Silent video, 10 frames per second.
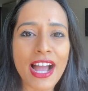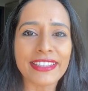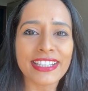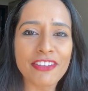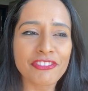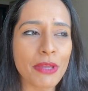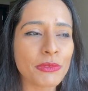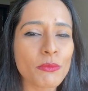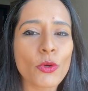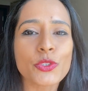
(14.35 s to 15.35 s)
I think I've kept
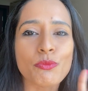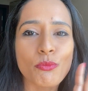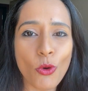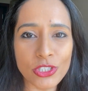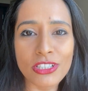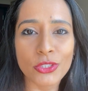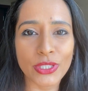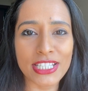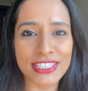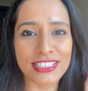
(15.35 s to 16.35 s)
the most modern
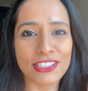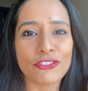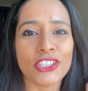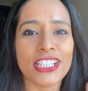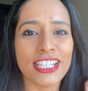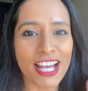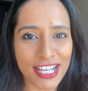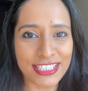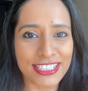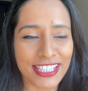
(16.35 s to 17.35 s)
looking city for the
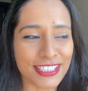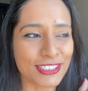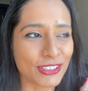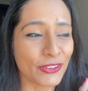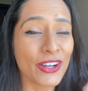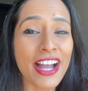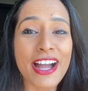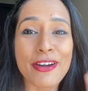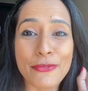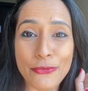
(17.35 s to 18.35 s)
last day. So
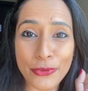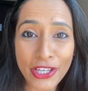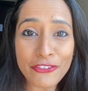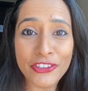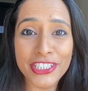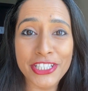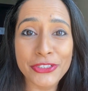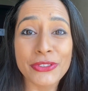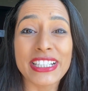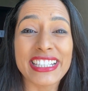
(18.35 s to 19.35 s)
without further
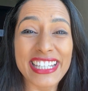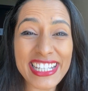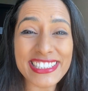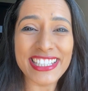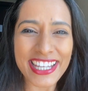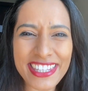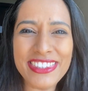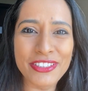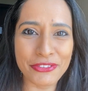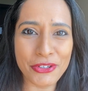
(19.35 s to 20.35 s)
ado, let's hit
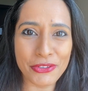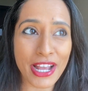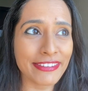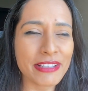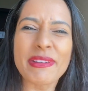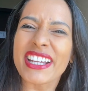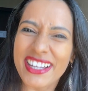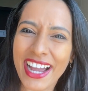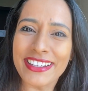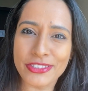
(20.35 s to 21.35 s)
the road. I think my
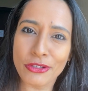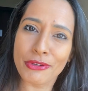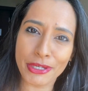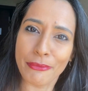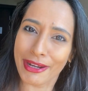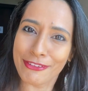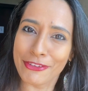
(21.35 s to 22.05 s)
guide is already waiting for